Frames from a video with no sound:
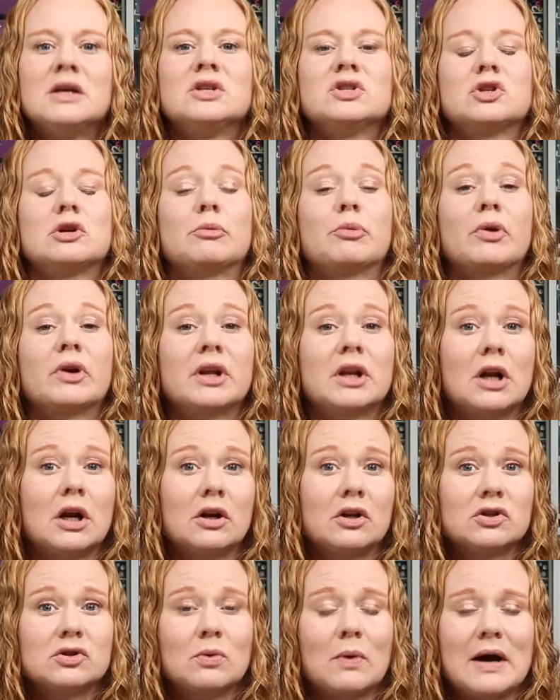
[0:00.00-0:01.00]
So you're printing
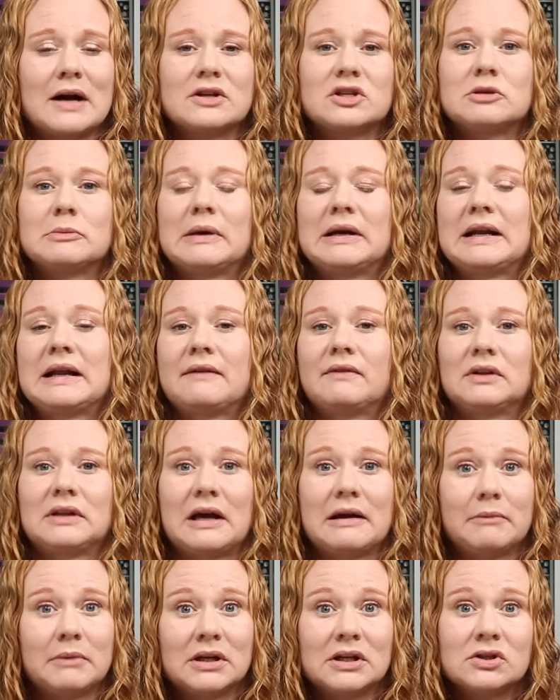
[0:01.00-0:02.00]
on it twice, you might have
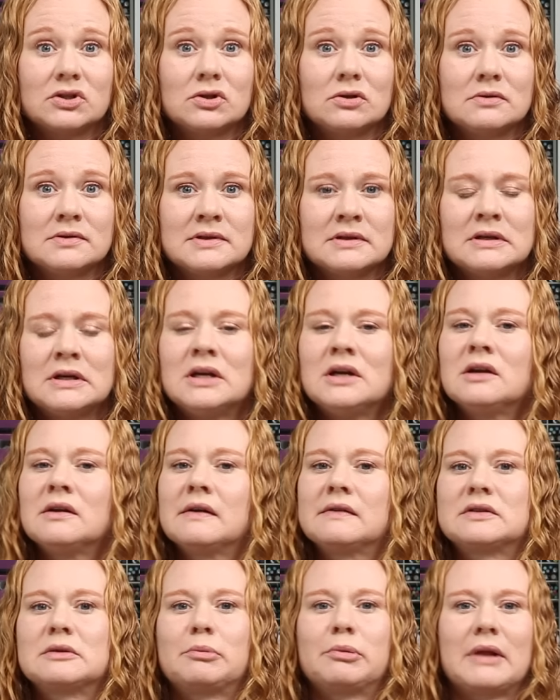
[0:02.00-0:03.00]
alignment issues. You
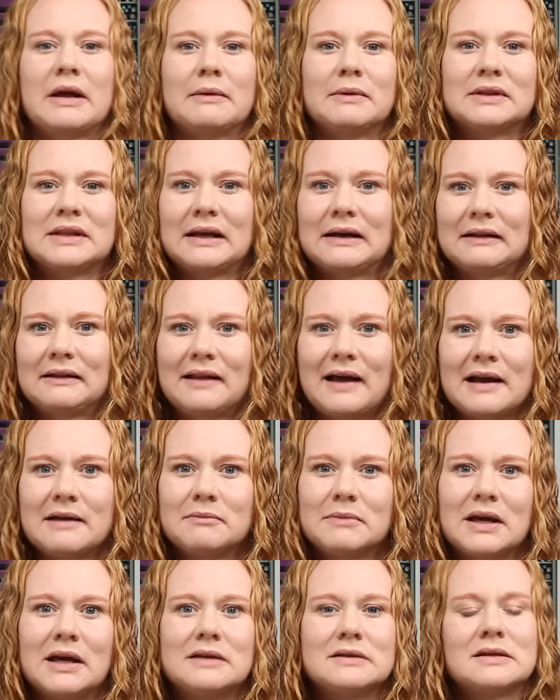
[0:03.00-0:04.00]
have to play with that
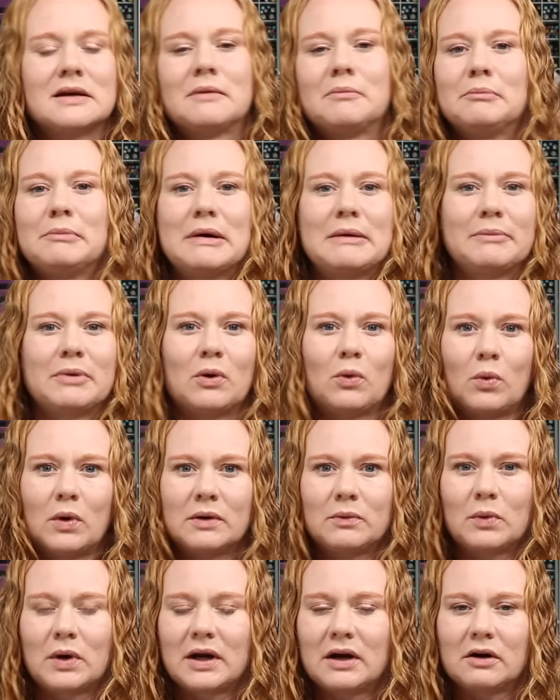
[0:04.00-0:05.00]
alignment, bump it
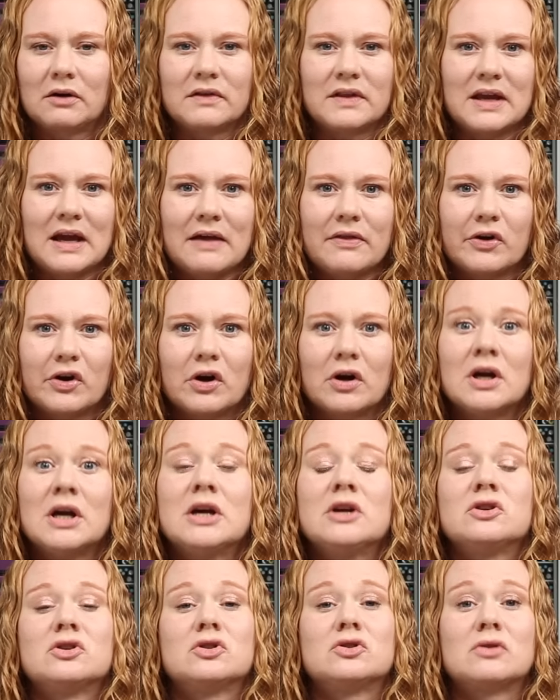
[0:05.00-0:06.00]
one way or the other
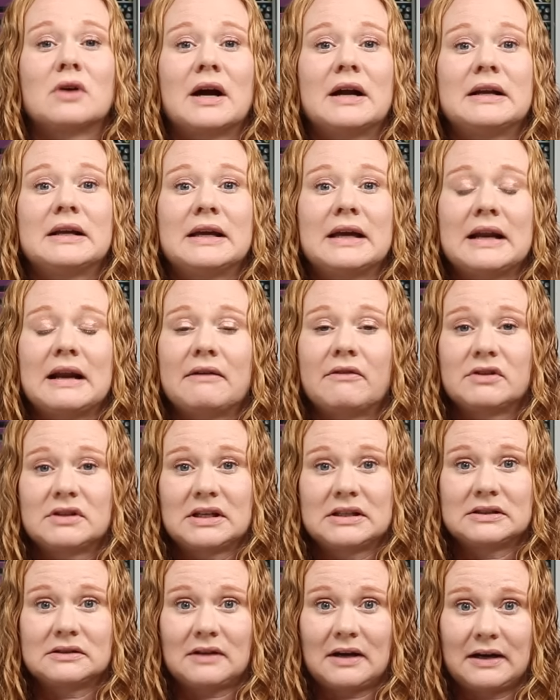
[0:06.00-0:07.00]
to try to get
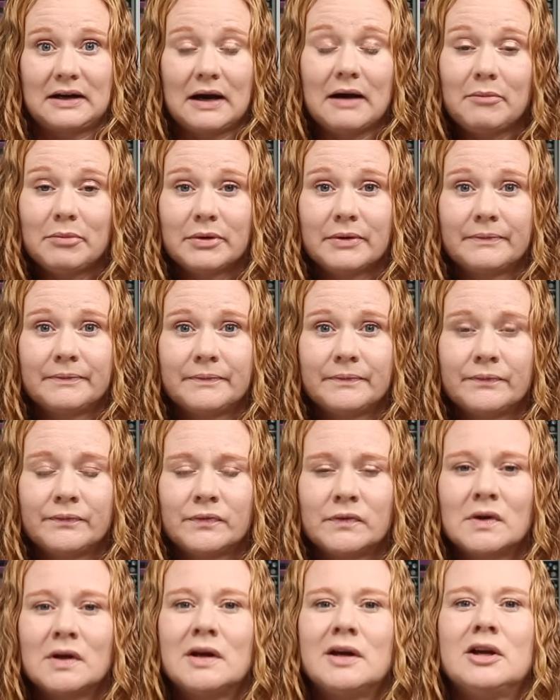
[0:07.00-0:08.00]
everything to line up.
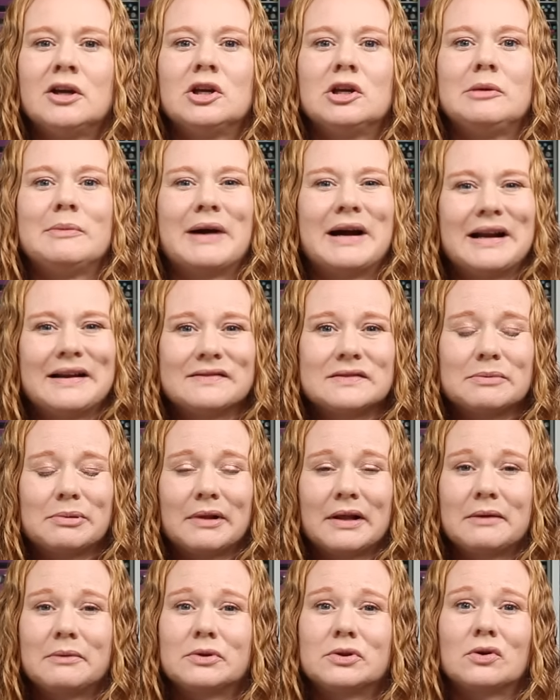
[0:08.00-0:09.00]
You might have to
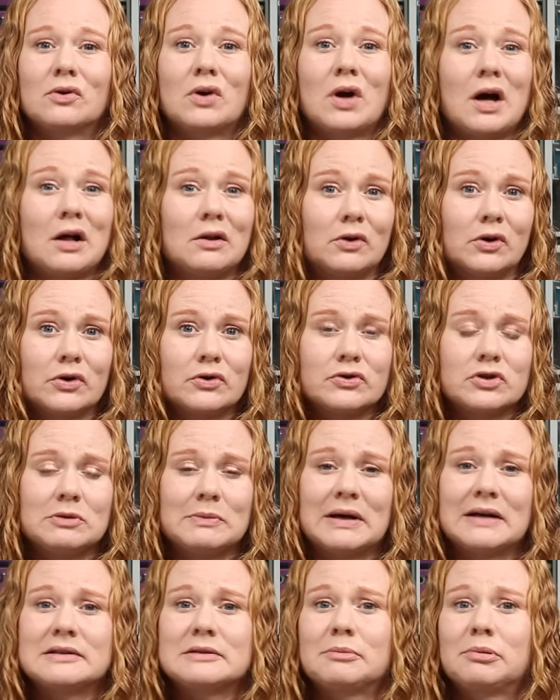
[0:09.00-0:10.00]
play with your colors.
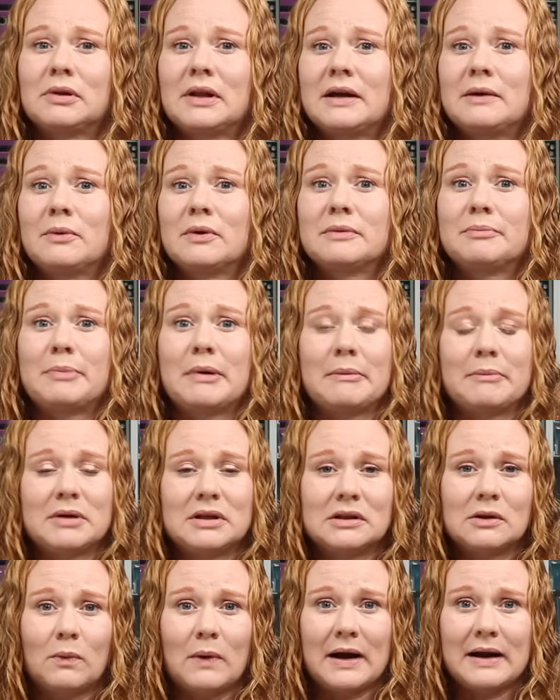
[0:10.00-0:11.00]
You might have to play with
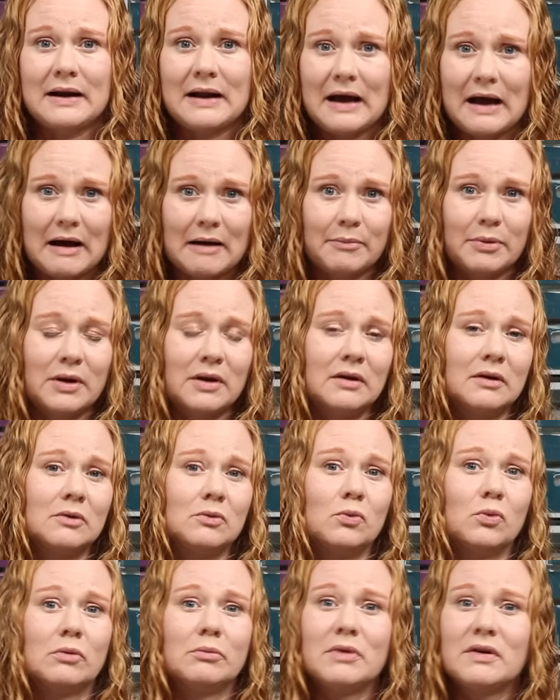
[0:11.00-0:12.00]
bumping the white up,
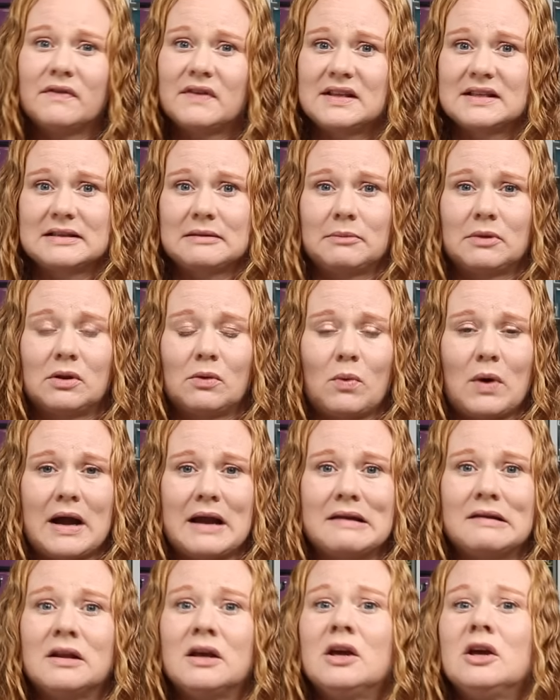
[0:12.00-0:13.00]
removing some of the
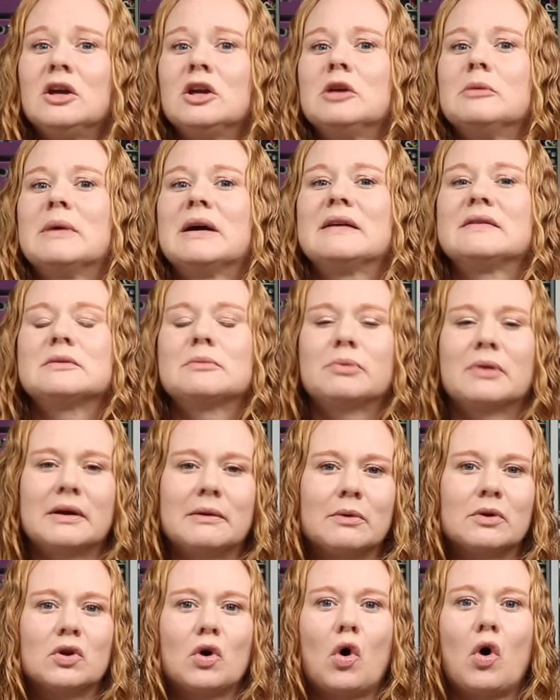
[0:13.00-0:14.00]
white. You might have to
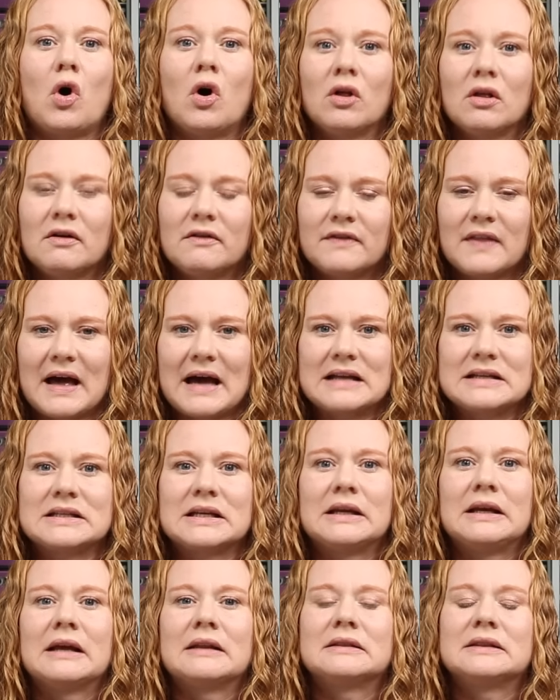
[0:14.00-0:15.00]
play with all of that
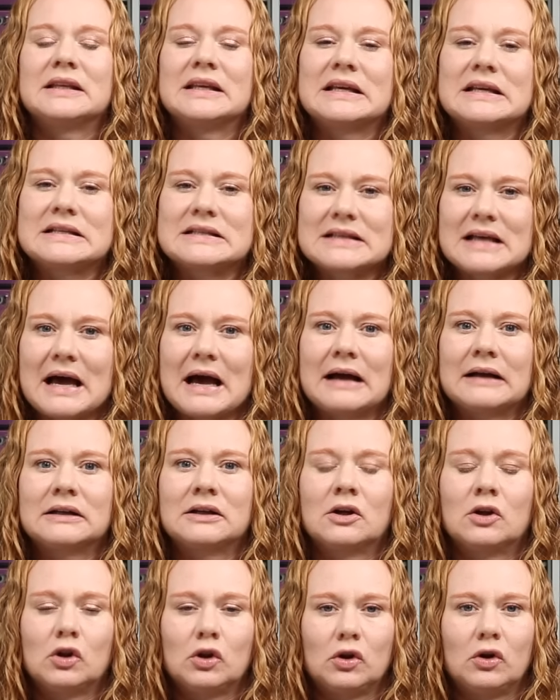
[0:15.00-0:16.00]
to get the
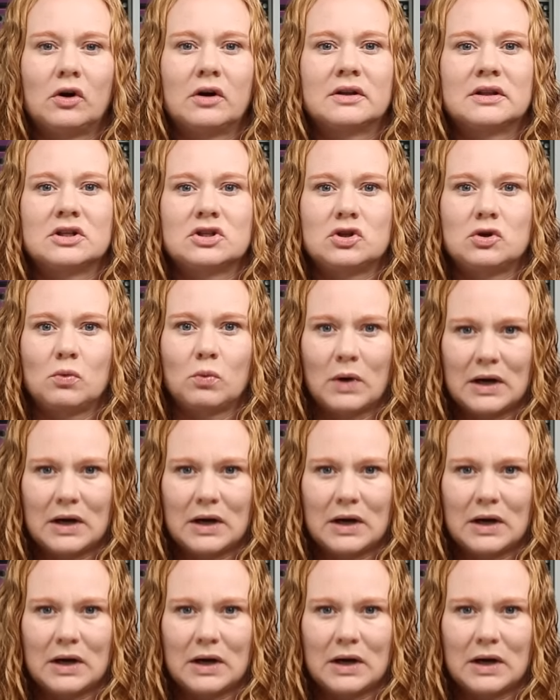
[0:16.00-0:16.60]
exact look that you